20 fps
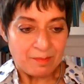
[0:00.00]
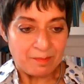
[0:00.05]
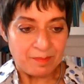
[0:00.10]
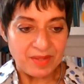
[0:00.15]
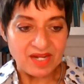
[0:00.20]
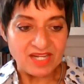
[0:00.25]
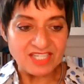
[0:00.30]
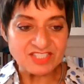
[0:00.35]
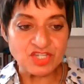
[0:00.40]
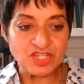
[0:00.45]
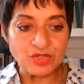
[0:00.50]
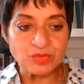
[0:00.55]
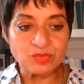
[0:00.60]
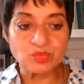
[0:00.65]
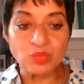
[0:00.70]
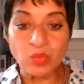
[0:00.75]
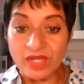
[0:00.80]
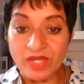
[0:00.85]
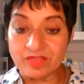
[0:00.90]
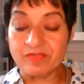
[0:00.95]
but I
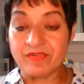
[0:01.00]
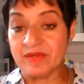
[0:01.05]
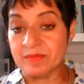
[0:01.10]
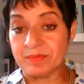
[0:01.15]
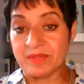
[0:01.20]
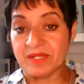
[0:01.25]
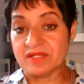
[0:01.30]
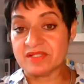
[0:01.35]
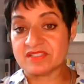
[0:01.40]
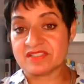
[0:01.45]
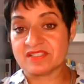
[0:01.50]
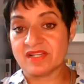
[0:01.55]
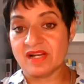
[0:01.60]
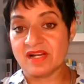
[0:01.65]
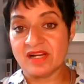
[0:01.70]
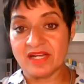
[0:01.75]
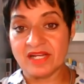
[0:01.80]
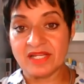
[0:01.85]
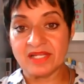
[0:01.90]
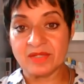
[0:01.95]
don't wear the Fitbit.
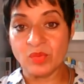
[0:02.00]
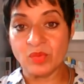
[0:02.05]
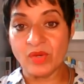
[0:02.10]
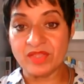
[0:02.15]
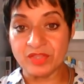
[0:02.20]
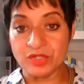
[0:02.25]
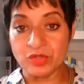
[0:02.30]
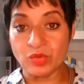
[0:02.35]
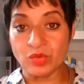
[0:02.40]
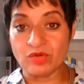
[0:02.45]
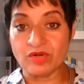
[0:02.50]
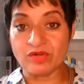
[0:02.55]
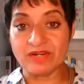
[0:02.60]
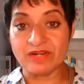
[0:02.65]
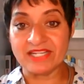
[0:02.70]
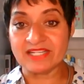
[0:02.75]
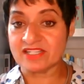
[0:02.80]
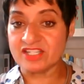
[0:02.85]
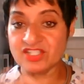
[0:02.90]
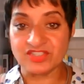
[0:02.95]
I wear the Aura
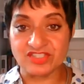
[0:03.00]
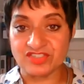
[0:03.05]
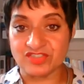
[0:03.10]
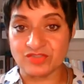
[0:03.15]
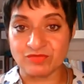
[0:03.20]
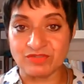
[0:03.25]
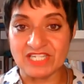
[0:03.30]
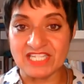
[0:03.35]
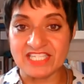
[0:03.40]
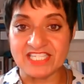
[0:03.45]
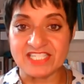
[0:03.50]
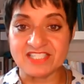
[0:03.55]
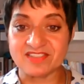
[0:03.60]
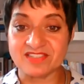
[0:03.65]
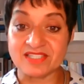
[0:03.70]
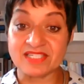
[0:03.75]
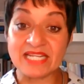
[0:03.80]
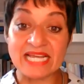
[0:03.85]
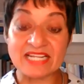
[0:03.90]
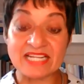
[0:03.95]
ring because it's really
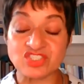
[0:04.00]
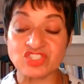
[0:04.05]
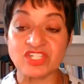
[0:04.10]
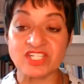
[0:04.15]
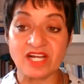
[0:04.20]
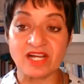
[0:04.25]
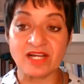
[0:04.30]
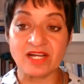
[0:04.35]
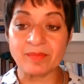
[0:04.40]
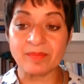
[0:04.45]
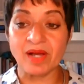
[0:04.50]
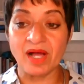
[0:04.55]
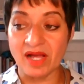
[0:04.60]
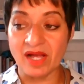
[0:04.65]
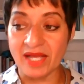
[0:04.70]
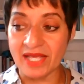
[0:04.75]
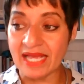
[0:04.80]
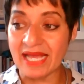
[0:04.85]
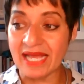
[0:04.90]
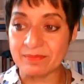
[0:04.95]
easy. And actually,
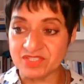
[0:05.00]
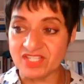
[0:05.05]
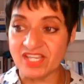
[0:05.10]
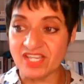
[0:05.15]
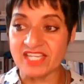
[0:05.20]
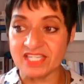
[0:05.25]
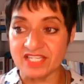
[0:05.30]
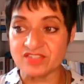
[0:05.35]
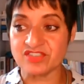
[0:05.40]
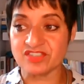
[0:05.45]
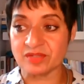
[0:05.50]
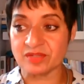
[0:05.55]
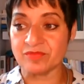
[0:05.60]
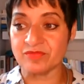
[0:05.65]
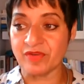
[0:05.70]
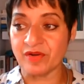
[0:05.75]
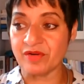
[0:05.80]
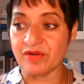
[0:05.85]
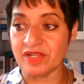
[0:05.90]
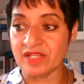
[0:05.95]
I am taking some
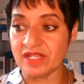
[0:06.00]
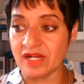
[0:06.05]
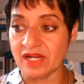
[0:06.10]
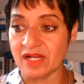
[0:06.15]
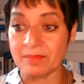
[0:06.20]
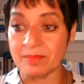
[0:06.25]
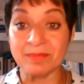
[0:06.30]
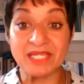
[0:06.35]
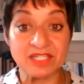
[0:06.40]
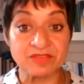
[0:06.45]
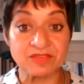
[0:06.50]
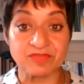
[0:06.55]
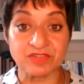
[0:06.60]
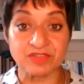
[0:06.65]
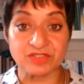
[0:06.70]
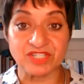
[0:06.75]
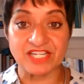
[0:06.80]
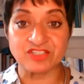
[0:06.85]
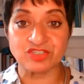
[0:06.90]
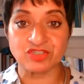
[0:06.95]
very
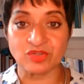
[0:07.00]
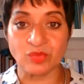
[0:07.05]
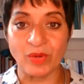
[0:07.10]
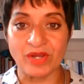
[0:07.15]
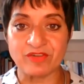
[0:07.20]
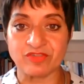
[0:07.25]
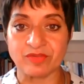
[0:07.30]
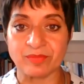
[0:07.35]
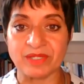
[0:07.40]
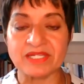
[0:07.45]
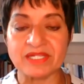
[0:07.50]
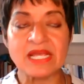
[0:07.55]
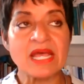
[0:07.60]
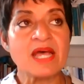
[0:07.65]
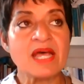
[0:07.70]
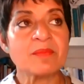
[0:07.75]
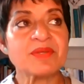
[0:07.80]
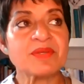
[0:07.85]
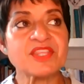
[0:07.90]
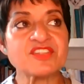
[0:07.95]
meaningful data away from it.
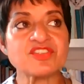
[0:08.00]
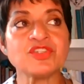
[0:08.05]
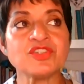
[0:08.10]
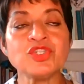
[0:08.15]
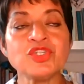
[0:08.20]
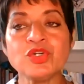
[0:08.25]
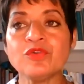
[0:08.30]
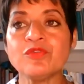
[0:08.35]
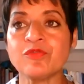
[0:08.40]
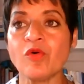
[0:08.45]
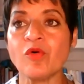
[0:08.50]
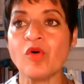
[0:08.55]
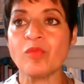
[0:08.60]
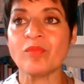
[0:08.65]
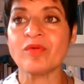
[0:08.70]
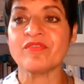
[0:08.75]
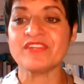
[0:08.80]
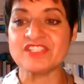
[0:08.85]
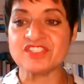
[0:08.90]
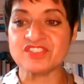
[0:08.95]
But there's a new
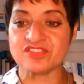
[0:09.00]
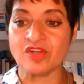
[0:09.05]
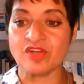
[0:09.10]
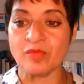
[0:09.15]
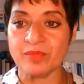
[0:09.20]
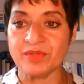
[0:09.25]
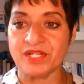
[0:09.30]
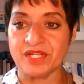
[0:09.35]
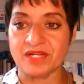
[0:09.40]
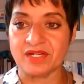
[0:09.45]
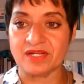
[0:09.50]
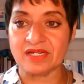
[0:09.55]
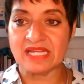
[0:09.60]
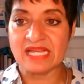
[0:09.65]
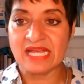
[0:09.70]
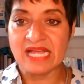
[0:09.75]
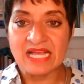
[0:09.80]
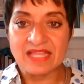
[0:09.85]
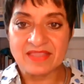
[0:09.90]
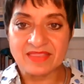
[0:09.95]
form of insomnia
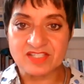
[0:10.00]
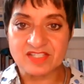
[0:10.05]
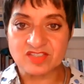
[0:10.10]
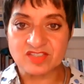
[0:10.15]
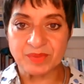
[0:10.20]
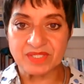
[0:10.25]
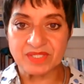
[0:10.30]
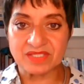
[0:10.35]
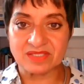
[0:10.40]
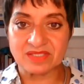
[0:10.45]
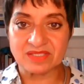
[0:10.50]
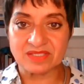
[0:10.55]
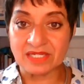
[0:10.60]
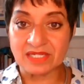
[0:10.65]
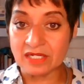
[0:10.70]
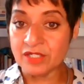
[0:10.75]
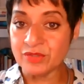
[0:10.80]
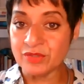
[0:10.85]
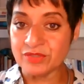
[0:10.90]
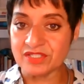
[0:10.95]
that's been
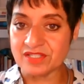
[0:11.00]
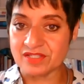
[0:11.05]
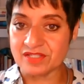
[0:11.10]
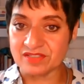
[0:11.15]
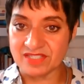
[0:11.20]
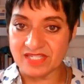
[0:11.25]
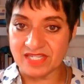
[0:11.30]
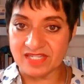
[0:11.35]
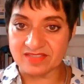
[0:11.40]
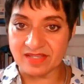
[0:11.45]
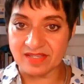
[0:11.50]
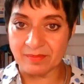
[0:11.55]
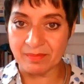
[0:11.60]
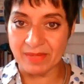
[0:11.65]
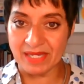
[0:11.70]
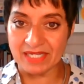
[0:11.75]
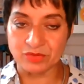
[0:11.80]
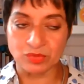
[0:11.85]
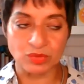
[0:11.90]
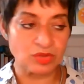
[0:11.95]
included in the DSM
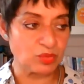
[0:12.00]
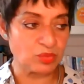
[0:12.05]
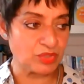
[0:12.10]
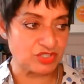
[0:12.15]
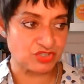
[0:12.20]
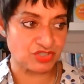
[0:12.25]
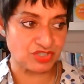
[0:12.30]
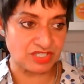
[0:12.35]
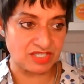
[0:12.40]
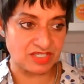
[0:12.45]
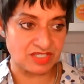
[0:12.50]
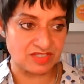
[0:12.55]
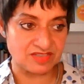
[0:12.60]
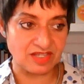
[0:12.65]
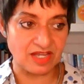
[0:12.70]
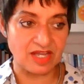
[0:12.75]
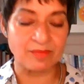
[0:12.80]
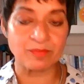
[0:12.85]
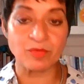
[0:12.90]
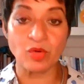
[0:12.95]
manual, which
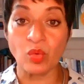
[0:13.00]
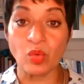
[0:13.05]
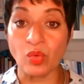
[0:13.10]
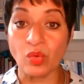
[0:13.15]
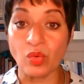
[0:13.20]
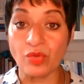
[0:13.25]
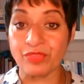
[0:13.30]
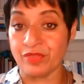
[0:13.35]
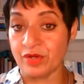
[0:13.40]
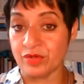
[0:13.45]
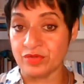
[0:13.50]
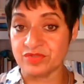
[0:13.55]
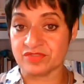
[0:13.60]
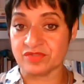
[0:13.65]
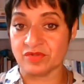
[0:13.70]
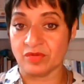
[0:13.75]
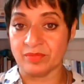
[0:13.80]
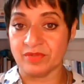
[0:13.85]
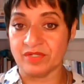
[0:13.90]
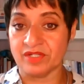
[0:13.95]
is
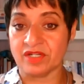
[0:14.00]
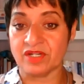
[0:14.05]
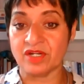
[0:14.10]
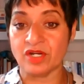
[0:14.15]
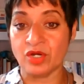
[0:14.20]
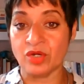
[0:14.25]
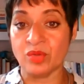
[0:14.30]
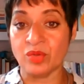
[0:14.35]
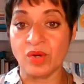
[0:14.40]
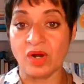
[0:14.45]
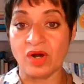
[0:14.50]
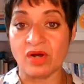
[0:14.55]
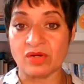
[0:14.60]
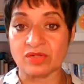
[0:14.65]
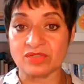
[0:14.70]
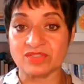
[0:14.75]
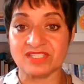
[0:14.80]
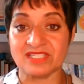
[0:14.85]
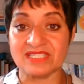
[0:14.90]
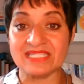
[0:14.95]
orthosomnia,
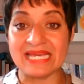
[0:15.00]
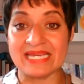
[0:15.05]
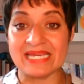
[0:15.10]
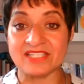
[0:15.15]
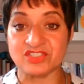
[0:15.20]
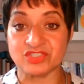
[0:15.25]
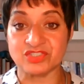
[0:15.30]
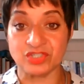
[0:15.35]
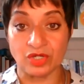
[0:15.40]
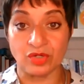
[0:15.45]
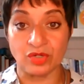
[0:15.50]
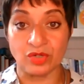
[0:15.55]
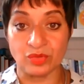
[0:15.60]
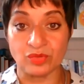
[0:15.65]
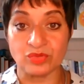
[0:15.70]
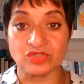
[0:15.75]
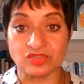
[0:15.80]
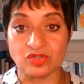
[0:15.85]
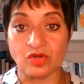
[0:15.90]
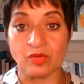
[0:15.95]
O-R-T-H-O,
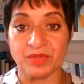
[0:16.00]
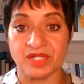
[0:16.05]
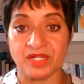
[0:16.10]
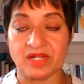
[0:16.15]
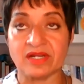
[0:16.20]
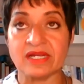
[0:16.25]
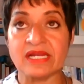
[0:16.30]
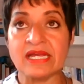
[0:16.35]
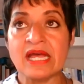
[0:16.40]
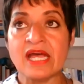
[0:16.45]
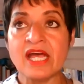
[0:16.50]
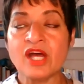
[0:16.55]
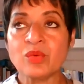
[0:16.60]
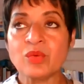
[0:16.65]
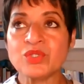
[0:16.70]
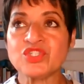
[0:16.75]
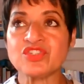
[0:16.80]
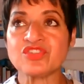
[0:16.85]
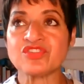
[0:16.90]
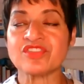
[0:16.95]
somnia,
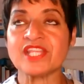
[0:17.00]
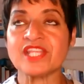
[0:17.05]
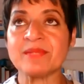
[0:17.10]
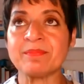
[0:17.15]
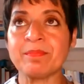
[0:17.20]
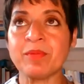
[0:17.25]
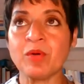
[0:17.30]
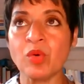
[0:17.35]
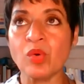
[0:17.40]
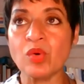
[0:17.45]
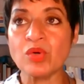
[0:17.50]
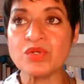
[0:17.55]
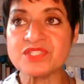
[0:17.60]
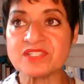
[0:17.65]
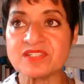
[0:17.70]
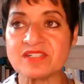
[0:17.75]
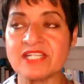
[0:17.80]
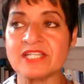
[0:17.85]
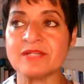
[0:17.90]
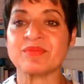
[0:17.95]
which is the poor
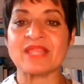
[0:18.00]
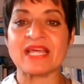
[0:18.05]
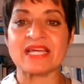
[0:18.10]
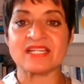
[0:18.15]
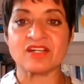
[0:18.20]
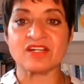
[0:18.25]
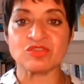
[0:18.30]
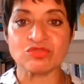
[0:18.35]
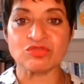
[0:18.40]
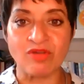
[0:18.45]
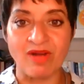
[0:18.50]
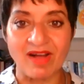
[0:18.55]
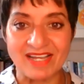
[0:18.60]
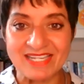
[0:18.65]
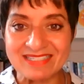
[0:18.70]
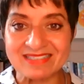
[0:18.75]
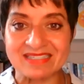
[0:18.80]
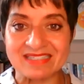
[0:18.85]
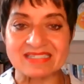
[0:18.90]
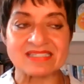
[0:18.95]
sleep that
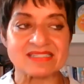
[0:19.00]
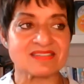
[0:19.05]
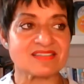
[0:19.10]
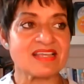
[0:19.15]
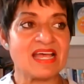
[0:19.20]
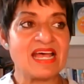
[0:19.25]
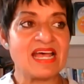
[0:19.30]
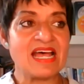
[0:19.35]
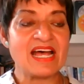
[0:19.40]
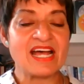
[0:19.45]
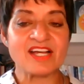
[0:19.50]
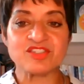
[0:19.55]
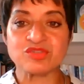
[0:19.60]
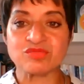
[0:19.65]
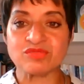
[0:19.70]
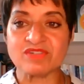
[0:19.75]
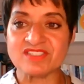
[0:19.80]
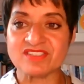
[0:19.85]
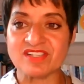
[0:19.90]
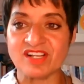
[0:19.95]
arises as
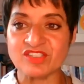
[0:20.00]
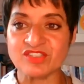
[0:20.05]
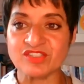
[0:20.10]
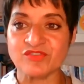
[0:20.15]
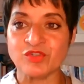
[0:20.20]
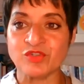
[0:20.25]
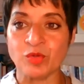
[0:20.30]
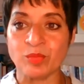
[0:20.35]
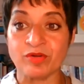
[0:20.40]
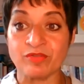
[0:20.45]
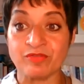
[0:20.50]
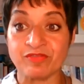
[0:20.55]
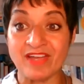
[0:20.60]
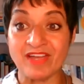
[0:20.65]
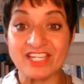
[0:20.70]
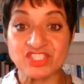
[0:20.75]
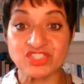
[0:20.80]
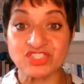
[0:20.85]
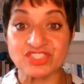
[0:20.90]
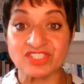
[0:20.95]
a result of your
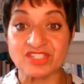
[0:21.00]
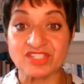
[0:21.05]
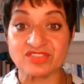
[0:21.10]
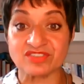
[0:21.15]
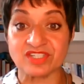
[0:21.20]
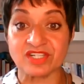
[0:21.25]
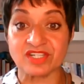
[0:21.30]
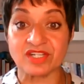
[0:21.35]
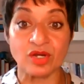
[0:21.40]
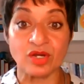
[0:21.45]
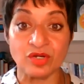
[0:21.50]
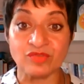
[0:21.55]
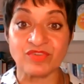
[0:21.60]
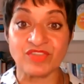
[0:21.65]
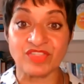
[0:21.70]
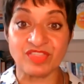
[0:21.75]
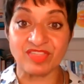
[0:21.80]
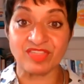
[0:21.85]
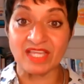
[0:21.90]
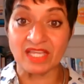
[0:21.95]
perfectionistic
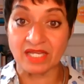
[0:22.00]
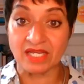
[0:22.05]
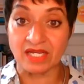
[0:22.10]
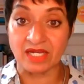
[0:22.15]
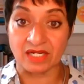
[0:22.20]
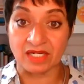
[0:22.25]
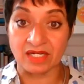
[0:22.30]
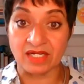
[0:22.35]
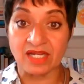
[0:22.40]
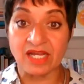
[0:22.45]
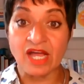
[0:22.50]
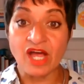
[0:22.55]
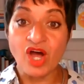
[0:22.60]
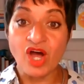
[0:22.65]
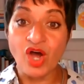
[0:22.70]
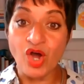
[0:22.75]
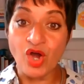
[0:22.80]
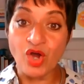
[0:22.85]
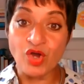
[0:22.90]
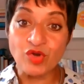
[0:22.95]
overthinker
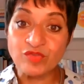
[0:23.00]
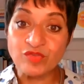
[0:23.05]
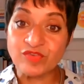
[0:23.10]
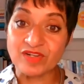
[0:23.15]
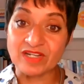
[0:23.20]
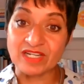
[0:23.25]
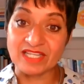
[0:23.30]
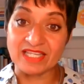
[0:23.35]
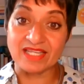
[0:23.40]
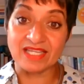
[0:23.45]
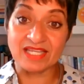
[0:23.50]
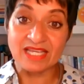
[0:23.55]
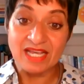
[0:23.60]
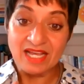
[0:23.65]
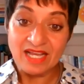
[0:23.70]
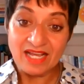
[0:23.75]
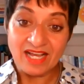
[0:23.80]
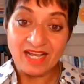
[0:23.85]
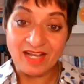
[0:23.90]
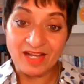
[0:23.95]
overly